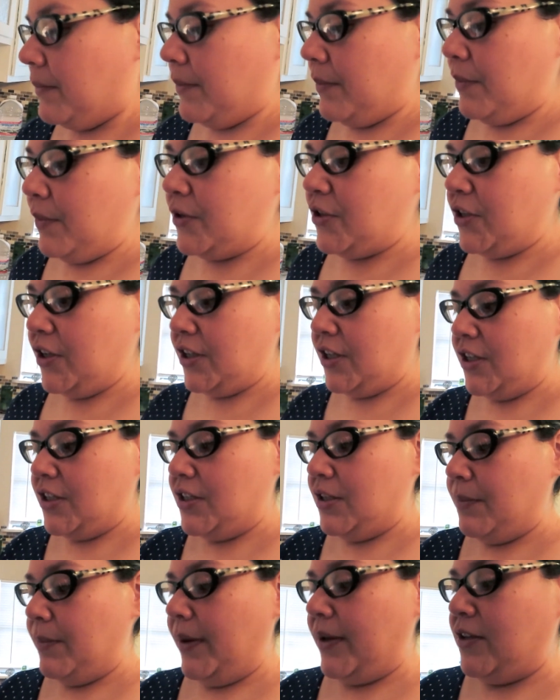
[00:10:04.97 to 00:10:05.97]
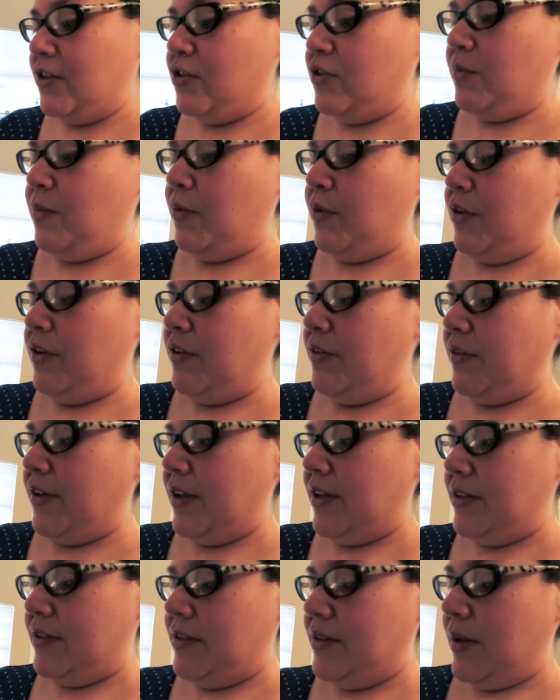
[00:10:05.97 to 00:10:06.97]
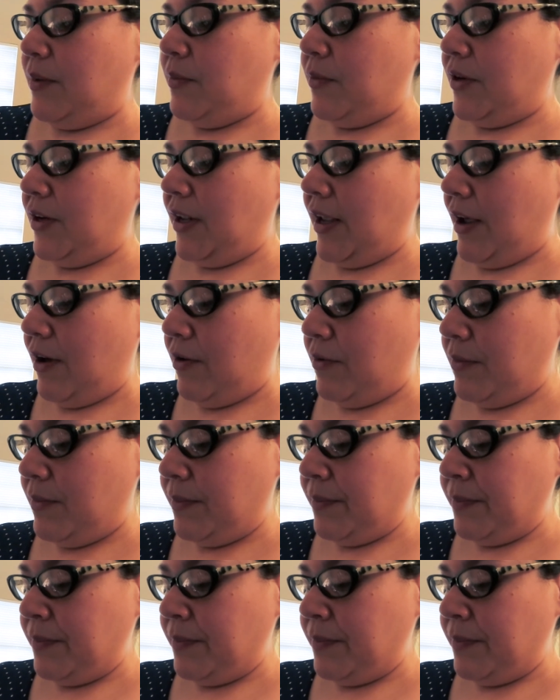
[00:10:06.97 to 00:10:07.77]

which I need to buy some more of because I'm running out.